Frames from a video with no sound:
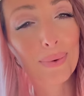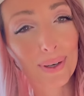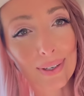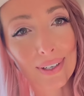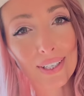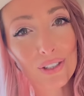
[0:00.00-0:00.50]

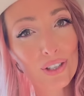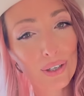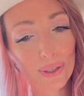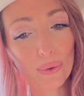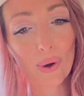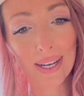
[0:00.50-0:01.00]
burner and just
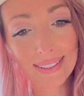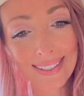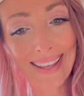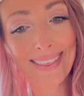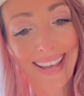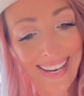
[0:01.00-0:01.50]
use it once
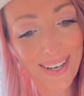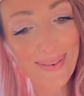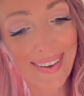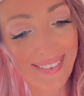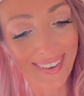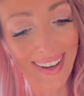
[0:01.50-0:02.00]
and then I'll
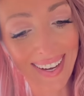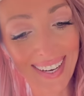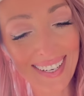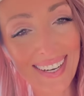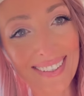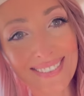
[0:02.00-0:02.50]
be
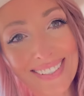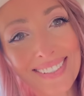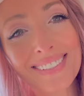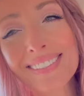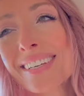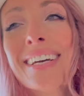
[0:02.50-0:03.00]
fine. I
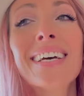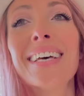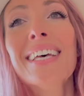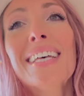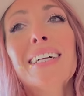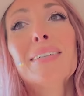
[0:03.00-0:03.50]
just,
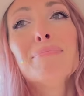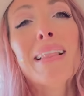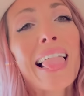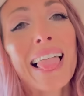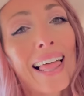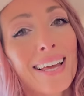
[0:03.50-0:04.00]

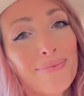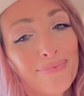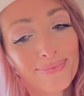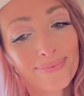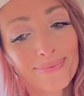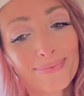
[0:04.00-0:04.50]
bleh,
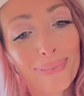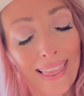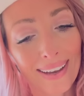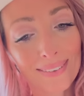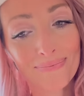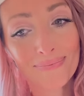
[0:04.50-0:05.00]

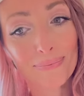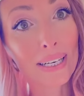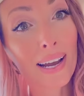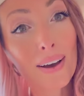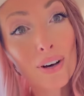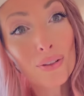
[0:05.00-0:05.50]
bleh. But
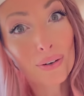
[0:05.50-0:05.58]
I have all the